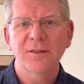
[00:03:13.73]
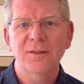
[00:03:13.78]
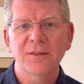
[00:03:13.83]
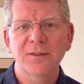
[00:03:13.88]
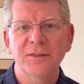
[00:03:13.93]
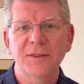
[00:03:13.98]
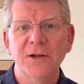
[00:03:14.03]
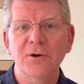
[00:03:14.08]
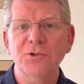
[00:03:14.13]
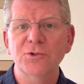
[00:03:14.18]

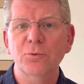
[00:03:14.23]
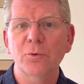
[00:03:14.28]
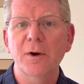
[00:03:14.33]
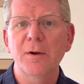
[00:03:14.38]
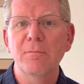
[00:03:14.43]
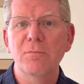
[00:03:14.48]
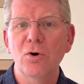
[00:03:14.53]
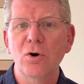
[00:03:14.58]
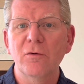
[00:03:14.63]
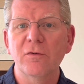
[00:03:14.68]
There's a
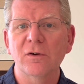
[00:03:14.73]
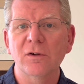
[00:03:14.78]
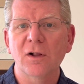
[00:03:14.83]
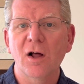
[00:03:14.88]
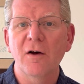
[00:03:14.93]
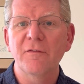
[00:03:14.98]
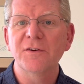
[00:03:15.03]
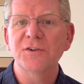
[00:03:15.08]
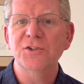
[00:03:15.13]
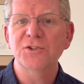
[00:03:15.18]
removal
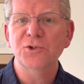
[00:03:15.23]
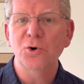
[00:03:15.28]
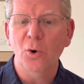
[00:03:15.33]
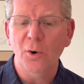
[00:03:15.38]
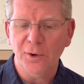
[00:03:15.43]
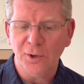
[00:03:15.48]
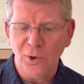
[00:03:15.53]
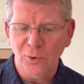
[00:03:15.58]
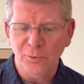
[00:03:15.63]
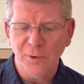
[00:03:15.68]
of
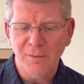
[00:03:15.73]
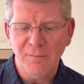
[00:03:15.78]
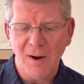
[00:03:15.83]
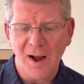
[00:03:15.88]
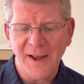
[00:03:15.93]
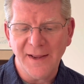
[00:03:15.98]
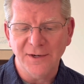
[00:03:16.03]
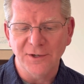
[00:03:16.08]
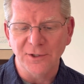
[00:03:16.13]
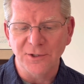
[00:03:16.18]
historical
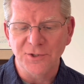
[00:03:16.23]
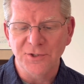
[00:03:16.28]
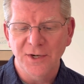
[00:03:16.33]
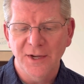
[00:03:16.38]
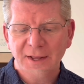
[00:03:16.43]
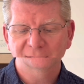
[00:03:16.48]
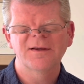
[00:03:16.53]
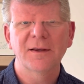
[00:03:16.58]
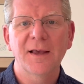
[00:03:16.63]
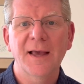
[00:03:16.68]
reminders.
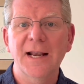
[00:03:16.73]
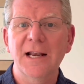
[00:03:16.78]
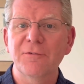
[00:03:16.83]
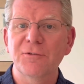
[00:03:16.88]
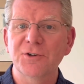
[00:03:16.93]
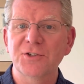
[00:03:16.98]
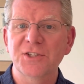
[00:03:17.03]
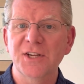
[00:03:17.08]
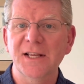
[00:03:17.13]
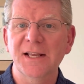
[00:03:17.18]
And if
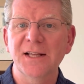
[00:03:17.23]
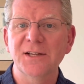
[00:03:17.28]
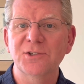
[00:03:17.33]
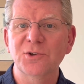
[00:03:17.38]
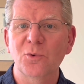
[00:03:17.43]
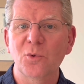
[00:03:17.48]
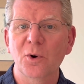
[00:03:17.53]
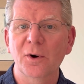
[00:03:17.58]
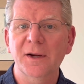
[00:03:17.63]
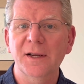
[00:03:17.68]
you're seeking to
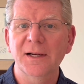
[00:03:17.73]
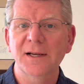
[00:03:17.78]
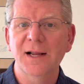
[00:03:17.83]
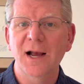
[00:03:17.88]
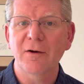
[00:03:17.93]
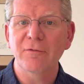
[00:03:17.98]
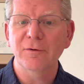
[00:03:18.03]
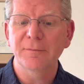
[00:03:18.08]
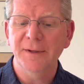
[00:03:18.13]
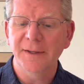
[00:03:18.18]
work in
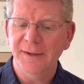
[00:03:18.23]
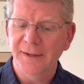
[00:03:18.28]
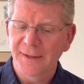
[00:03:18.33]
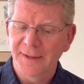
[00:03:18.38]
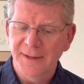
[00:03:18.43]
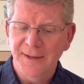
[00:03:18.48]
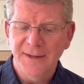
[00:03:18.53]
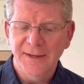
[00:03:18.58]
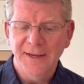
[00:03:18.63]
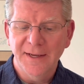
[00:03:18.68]
government,
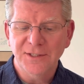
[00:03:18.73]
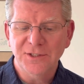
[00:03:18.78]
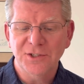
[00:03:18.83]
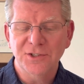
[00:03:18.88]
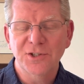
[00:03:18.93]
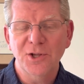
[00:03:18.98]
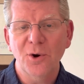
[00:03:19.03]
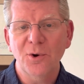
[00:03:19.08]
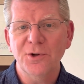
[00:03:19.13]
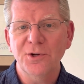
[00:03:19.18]
it's as
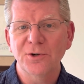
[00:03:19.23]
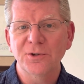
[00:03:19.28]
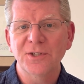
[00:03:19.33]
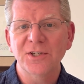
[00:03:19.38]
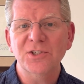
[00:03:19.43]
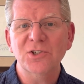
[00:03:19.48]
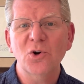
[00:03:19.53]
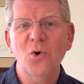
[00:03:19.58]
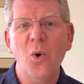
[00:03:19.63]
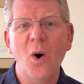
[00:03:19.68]
though you're
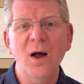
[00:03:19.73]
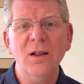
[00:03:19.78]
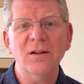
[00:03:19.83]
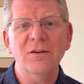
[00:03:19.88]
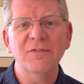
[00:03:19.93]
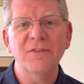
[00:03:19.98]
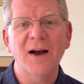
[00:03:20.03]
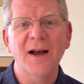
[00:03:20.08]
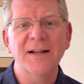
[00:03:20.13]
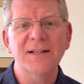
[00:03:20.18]

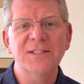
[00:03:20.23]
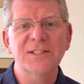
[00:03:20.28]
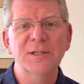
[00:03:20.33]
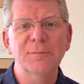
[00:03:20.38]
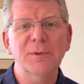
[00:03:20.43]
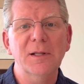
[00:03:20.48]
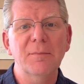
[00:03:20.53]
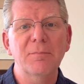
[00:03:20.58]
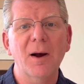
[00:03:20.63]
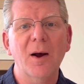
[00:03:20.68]
disqualified
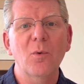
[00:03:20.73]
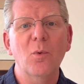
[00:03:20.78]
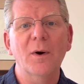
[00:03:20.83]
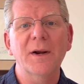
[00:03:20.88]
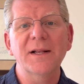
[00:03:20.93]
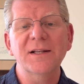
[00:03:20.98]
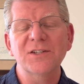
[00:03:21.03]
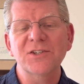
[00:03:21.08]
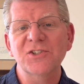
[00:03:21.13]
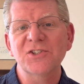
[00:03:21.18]
simply by
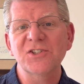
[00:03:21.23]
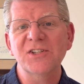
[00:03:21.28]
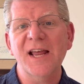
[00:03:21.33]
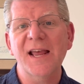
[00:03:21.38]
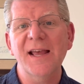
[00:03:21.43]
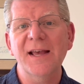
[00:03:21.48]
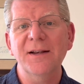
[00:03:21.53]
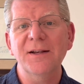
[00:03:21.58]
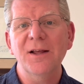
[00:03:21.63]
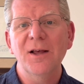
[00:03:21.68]
wanting to
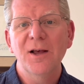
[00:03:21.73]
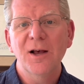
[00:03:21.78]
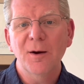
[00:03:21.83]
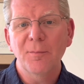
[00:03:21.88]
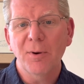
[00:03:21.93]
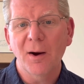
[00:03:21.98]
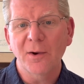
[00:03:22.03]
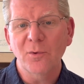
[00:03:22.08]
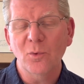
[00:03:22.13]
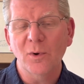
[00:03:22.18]
stand
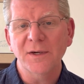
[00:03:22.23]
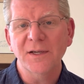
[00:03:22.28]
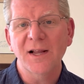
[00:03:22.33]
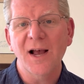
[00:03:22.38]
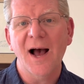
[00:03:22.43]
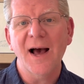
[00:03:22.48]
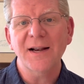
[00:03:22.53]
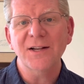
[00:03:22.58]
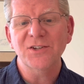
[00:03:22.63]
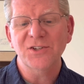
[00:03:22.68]
upon what
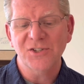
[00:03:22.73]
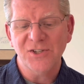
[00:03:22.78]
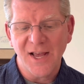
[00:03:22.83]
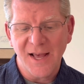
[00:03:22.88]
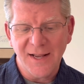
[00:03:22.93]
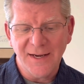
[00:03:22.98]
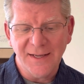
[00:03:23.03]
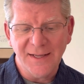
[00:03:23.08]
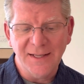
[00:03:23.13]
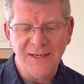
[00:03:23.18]
God has
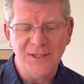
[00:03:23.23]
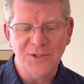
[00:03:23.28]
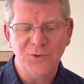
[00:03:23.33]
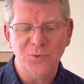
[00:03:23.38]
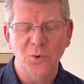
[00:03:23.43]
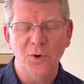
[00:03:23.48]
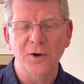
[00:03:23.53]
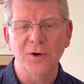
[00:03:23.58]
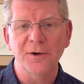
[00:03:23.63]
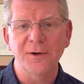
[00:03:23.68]
said in His
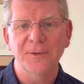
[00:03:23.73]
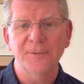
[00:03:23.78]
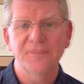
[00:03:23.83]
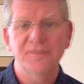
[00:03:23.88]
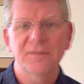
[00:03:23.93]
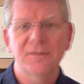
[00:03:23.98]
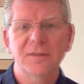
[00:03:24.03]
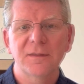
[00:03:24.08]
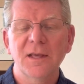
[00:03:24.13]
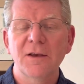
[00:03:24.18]
Word.
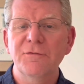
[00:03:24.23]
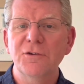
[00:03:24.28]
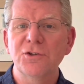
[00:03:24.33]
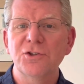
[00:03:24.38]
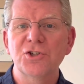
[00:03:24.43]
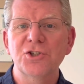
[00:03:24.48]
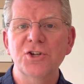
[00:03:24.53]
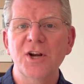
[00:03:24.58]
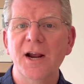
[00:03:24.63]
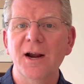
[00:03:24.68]
If you
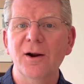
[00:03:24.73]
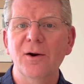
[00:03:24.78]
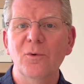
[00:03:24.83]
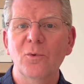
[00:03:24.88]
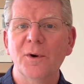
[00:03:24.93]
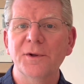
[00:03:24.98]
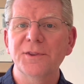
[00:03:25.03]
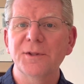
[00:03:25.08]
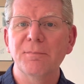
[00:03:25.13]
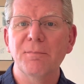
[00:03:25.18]
share
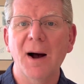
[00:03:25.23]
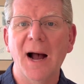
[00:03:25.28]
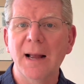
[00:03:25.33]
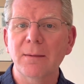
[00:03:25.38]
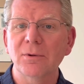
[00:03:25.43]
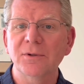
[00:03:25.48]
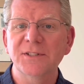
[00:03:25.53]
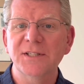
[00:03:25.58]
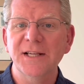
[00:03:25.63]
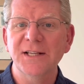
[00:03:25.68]
what the
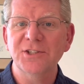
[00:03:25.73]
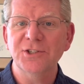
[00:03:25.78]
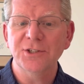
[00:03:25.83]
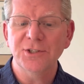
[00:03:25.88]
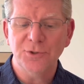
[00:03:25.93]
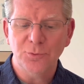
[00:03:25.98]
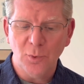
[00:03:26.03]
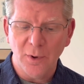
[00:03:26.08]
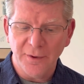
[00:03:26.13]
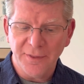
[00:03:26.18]
Bible
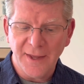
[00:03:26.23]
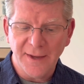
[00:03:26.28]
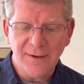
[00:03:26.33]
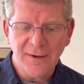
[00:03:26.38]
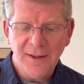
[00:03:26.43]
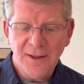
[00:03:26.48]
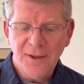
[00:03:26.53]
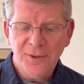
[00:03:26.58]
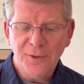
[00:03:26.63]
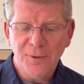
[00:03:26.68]
teaches, well then
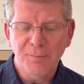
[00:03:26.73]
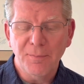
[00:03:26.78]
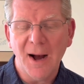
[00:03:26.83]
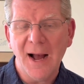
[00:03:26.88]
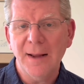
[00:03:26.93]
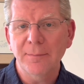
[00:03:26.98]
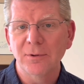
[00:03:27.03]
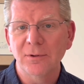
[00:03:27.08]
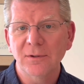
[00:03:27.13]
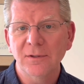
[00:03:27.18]
the
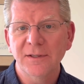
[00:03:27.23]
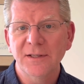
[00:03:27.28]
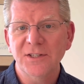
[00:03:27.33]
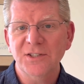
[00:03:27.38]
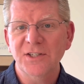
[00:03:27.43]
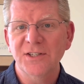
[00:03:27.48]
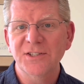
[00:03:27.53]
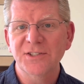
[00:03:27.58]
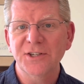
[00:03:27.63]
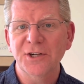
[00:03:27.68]
Bible is
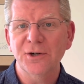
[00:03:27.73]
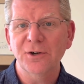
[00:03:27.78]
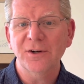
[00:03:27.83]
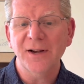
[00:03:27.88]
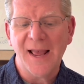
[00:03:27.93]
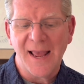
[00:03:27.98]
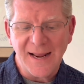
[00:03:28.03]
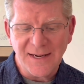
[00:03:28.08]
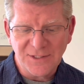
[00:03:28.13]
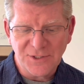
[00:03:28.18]
considered
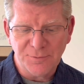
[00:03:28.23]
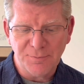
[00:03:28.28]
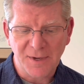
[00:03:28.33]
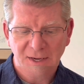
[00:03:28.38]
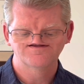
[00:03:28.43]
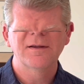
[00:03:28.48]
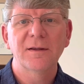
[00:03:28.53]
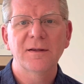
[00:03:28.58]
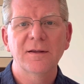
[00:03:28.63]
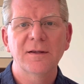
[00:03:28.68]
hate
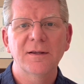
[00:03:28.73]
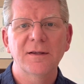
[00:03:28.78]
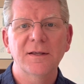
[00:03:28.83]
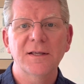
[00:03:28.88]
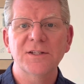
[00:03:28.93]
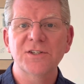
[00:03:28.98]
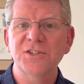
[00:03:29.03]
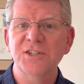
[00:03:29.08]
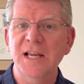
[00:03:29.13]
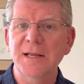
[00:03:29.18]
speech.
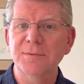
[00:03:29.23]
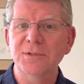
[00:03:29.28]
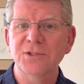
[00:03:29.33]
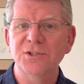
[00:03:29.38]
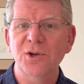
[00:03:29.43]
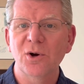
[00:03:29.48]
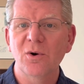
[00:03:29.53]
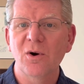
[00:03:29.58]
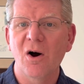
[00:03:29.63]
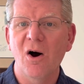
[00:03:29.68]
It seems as
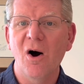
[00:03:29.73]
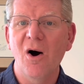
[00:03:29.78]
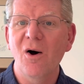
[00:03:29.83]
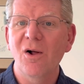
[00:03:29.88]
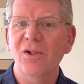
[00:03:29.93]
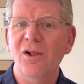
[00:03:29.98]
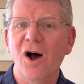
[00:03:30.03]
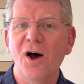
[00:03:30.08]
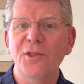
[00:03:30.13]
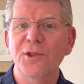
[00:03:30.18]
though
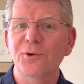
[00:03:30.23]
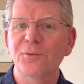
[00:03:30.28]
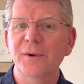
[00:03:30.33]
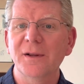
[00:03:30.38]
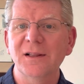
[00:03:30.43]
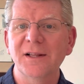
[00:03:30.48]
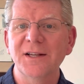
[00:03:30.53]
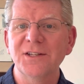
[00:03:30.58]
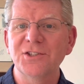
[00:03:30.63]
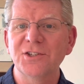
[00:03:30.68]
all other
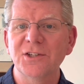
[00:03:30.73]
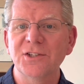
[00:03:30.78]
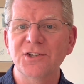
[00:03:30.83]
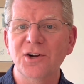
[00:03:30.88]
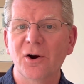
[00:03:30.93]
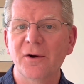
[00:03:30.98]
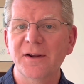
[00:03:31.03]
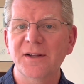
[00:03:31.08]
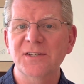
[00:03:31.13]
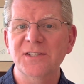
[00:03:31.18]
religions
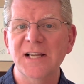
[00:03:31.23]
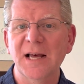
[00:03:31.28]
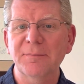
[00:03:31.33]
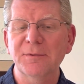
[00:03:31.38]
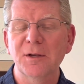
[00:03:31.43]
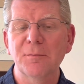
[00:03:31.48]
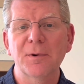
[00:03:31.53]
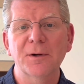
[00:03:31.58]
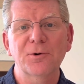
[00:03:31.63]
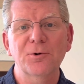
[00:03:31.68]
are
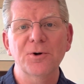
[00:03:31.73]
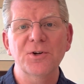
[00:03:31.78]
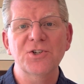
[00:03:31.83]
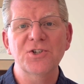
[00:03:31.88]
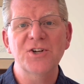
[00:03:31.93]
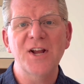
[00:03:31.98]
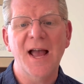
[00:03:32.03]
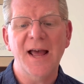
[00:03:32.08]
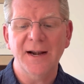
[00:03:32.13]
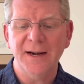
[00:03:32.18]
accepted, but
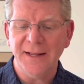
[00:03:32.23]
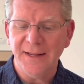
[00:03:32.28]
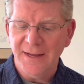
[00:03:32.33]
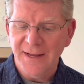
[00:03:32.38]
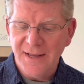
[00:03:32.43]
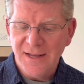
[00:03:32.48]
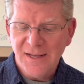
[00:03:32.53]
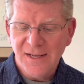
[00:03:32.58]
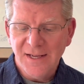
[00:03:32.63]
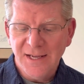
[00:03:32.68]
Christianity
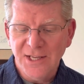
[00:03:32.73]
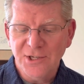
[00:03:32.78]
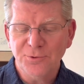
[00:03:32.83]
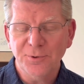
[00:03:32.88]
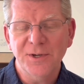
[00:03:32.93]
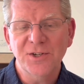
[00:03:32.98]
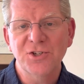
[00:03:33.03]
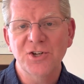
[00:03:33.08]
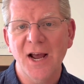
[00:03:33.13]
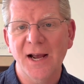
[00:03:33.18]
is
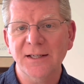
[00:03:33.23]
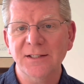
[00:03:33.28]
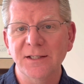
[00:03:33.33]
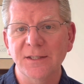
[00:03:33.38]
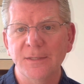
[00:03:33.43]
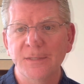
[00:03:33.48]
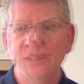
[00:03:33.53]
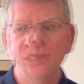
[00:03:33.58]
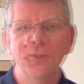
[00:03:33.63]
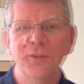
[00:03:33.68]

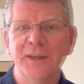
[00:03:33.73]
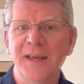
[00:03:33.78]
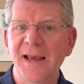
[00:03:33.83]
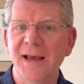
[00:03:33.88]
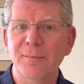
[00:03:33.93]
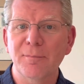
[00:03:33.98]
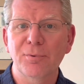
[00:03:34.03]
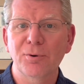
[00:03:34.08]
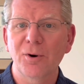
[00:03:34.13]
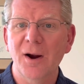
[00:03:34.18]
rejected. You
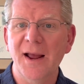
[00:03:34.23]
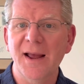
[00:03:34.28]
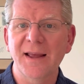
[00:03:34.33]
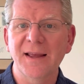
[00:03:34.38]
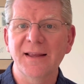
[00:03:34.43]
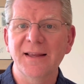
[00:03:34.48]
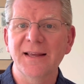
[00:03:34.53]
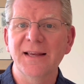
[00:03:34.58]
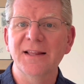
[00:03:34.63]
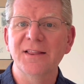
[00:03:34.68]
can't
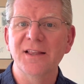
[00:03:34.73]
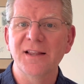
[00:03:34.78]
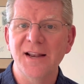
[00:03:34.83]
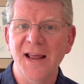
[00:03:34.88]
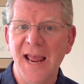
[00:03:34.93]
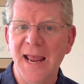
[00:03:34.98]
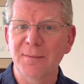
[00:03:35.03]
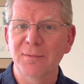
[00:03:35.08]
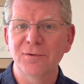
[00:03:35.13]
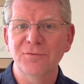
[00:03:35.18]
pray in the
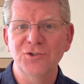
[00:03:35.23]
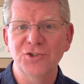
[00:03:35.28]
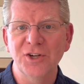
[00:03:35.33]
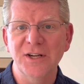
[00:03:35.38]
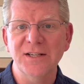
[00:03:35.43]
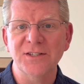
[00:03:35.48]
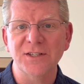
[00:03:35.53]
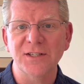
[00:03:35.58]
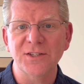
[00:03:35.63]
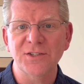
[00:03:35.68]
name of
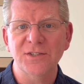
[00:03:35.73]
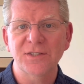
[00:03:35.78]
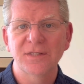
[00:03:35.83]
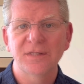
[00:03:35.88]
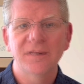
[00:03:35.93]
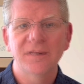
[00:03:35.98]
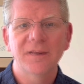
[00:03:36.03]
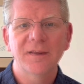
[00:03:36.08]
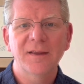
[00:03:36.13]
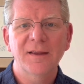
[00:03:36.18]
Jesus.
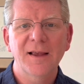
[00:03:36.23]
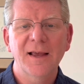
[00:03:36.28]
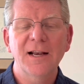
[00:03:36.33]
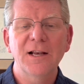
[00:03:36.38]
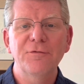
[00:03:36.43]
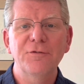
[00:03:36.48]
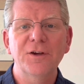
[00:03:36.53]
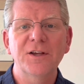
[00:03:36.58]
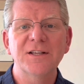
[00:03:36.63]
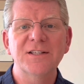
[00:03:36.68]
And
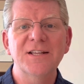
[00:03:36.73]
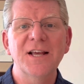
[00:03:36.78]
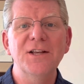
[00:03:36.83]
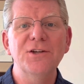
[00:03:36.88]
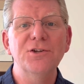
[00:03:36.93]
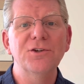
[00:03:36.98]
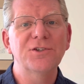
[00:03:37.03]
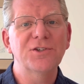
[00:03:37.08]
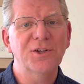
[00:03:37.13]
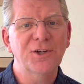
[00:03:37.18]
if you
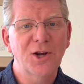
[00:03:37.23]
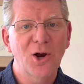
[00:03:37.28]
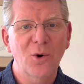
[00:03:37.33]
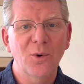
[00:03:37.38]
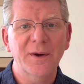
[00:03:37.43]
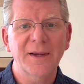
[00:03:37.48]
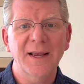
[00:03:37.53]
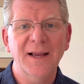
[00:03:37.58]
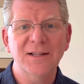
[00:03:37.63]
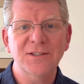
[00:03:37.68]
continue to go
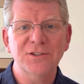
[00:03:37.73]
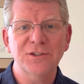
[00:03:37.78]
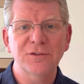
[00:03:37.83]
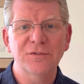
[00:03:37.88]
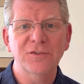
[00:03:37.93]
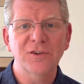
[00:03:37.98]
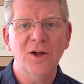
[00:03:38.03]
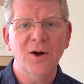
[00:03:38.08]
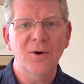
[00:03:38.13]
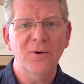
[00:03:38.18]
against the
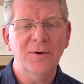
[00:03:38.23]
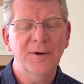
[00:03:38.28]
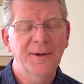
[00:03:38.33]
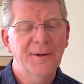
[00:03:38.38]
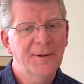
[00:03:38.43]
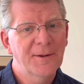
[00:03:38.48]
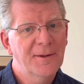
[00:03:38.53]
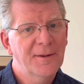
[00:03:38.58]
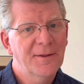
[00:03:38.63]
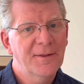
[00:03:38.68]
flow,
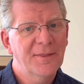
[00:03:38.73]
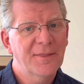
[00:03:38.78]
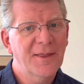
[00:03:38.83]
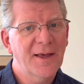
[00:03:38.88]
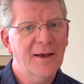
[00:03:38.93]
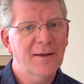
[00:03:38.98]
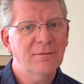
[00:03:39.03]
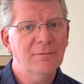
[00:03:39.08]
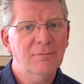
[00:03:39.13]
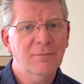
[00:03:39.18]

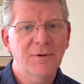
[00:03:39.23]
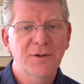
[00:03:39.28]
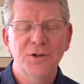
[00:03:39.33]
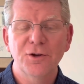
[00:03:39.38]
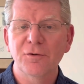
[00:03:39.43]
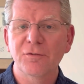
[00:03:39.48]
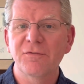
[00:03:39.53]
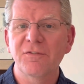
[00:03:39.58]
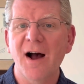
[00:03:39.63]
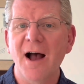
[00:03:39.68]
then
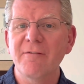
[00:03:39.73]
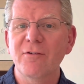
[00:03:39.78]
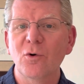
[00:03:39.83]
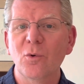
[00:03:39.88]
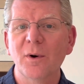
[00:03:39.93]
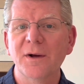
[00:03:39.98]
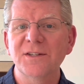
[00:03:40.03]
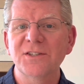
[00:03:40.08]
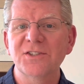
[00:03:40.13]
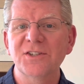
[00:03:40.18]
your
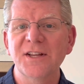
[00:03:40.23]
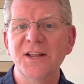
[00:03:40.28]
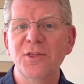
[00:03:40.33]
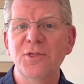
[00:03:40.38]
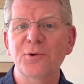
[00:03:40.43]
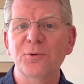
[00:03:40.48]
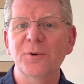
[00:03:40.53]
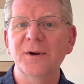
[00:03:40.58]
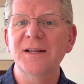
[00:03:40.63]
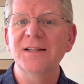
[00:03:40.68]

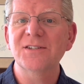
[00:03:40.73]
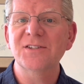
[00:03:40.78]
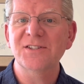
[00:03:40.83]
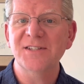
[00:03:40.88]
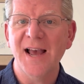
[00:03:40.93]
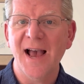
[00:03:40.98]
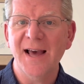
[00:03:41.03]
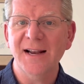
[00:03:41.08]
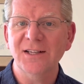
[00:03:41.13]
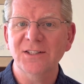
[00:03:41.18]
501c3
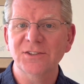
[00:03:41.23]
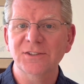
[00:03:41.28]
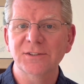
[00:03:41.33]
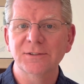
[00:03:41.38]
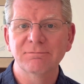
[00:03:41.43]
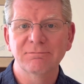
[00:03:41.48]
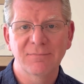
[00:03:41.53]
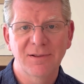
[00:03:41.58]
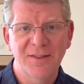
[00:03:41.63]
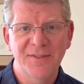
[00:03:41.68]
status,
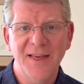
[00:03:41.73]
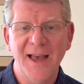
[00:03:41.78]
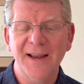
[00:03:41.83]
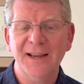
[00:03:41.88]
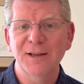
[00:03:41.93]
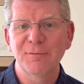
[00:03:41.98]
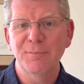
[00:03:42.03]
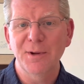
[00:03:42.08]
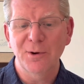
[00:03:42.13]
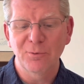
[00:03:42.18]
that
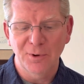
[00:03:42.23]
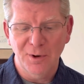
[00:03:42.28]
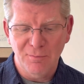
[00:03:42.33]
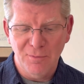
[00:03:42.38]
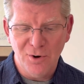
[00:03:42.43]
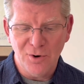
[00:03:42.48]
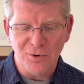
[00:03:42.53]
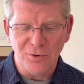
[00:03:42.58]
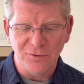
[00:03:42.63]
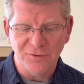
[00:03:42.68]
can be
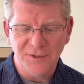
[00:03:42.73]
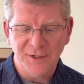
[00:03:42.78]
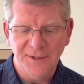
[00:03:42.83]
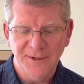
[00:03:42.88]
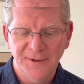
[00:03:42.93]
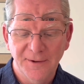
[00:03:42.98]
removed.